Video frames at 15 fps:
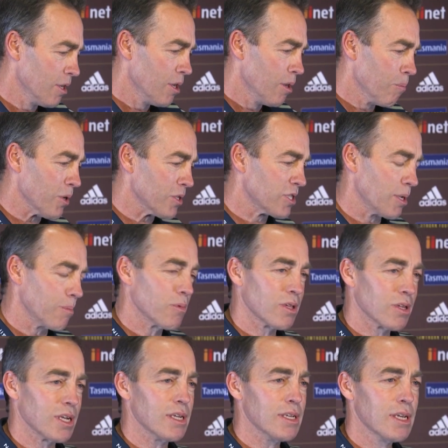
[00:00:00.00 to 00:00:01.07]
But
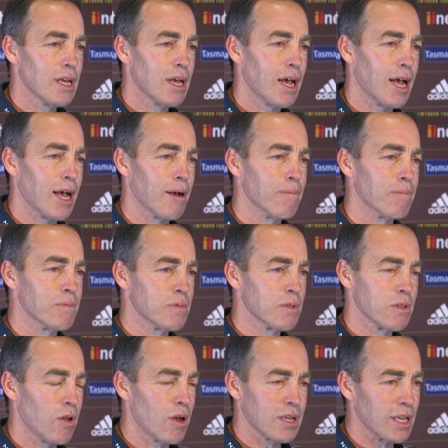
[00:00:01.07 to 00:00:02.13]
similarly,
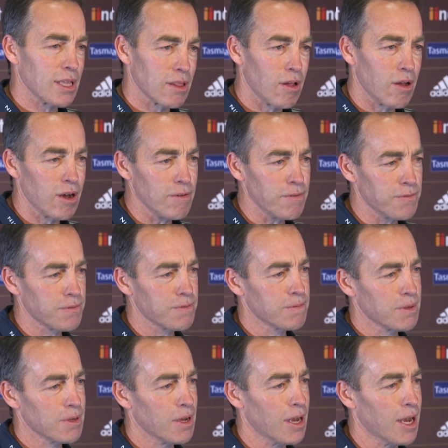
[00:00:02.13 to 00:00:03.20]
like in life,
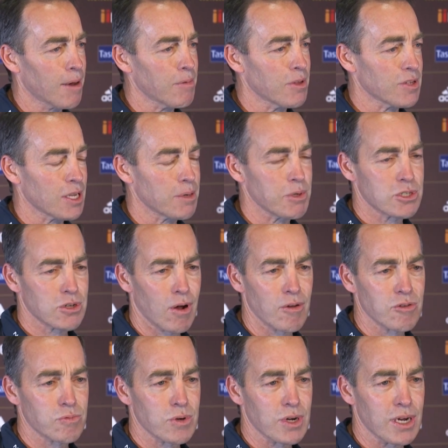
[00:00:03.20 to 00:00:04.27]
there's going to be
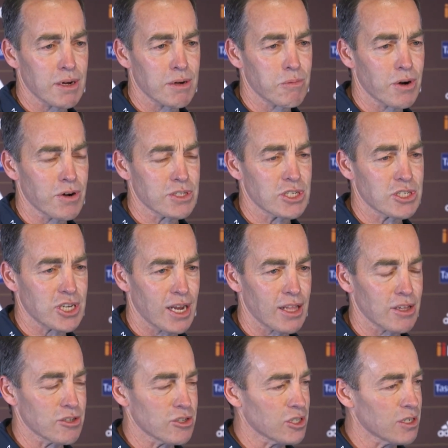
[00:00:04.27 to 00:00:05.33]
times where it's a
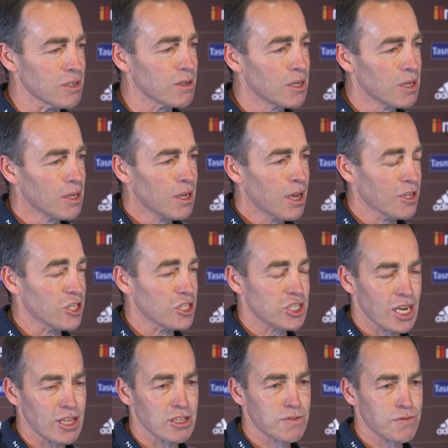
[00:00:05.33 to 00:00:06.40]
challenge, and it's a
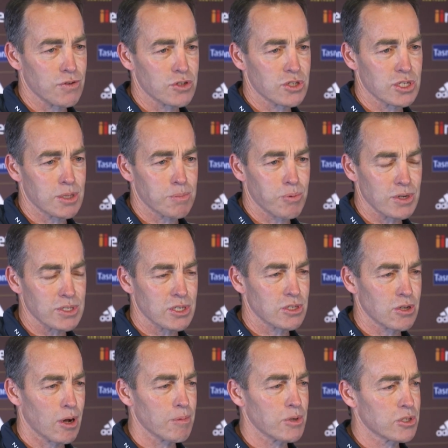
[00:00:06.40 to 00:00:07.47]
challenge for us at the present
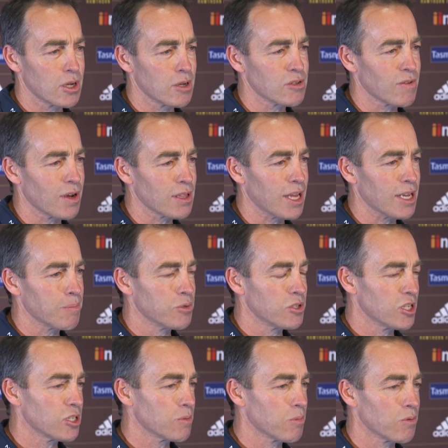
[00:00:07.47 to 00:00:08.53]
time in terms of our ladder position.